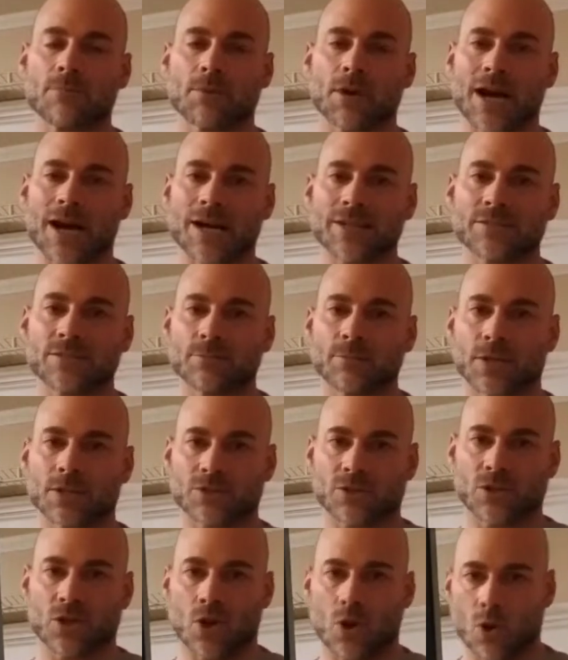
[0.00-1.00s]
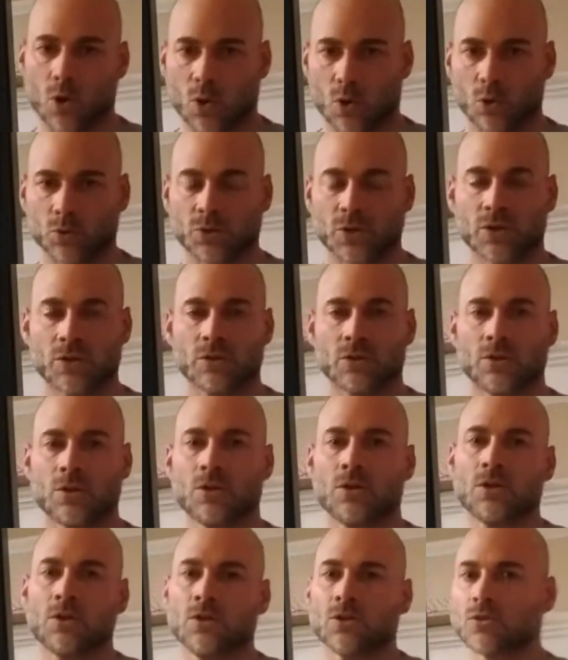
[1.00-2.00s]
of isometric hold
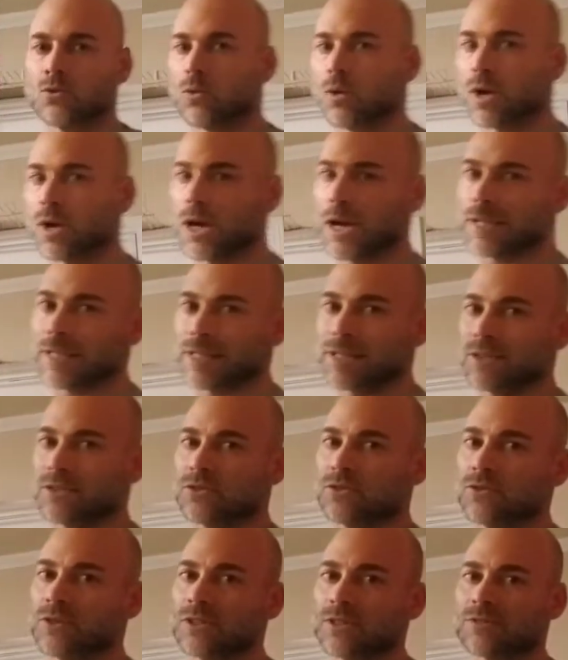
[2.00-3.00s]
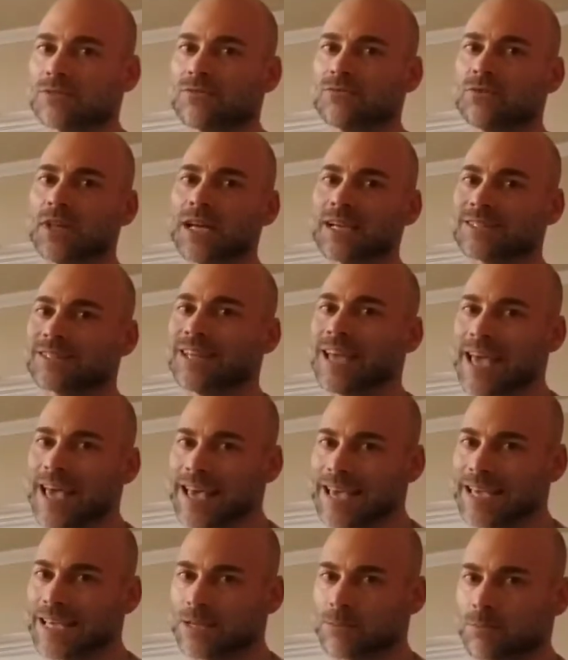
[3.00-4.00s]
to where I get into this flexed
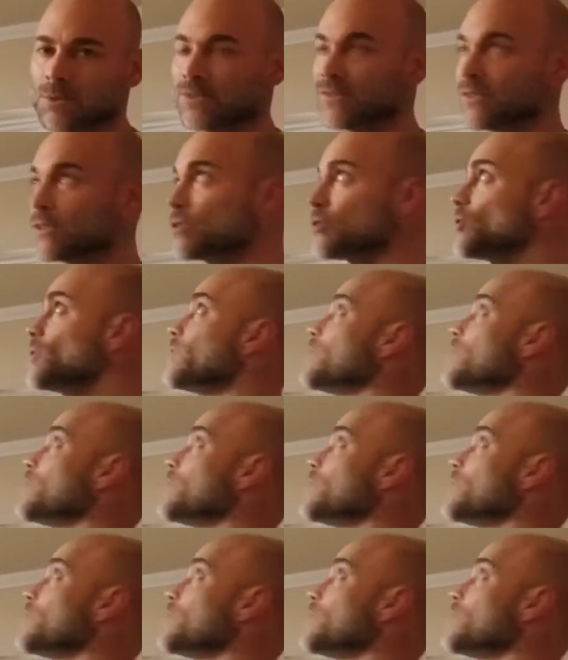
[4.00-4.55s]
hang position.